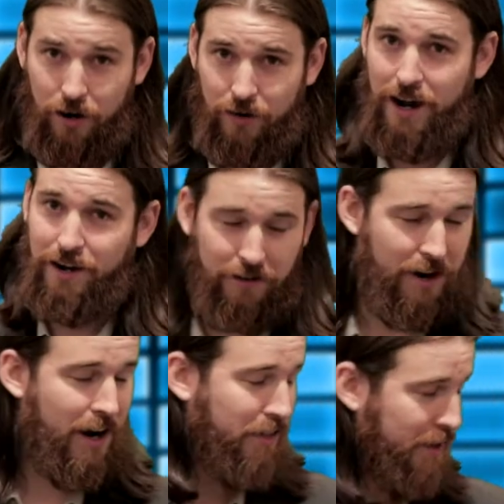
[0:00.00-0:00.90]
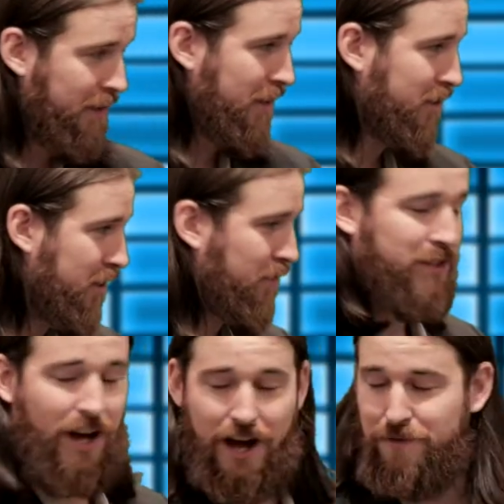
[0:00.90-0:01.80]
all right all right i think that's enough
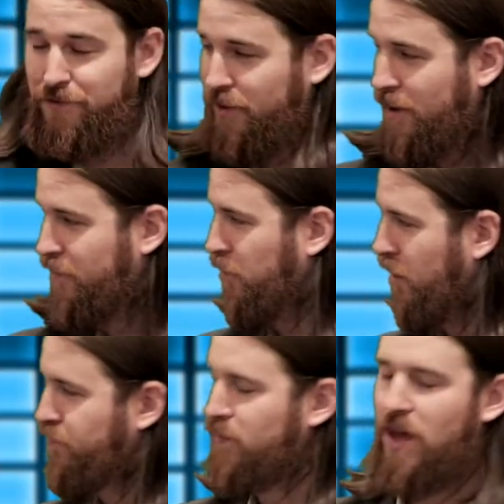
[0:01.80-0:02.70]
time for everyone